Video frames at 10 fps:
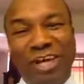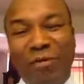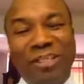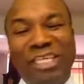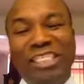He
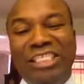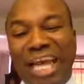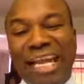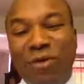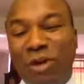was a
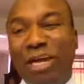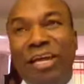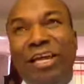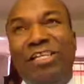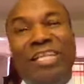genuine
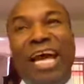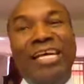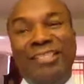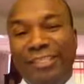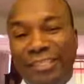
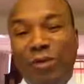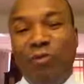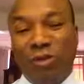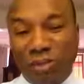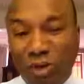scientist. He
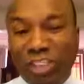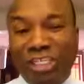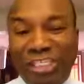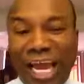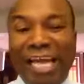was such a
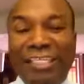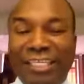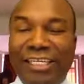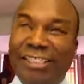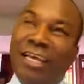
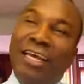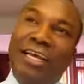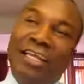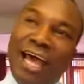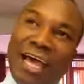scientist
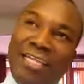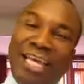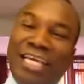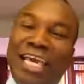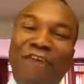that
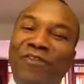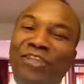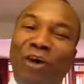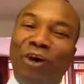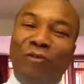he gave his
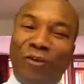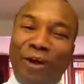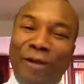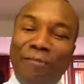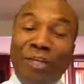all for it.